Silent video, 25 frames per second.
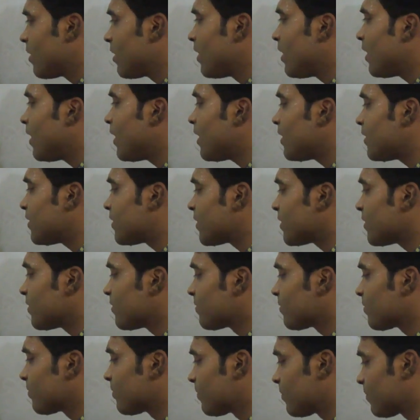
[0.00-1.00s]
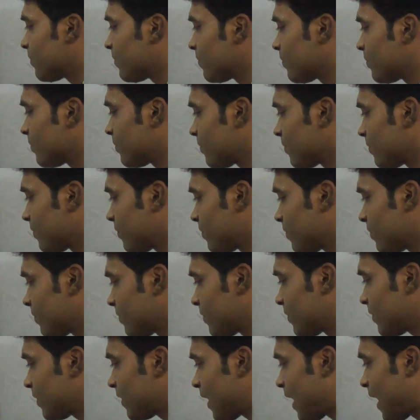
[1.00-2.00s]
lazy.
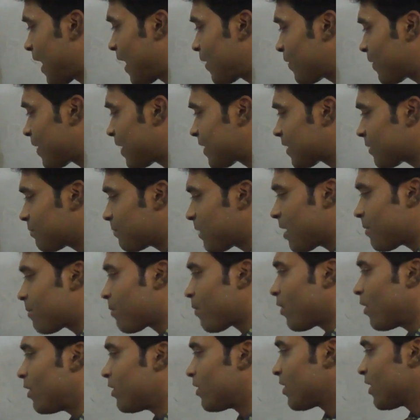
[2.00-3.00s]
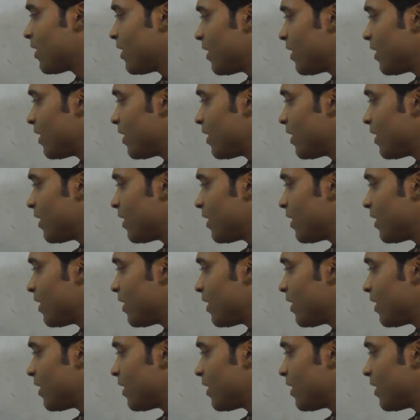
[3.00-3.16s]
Are you getting my point?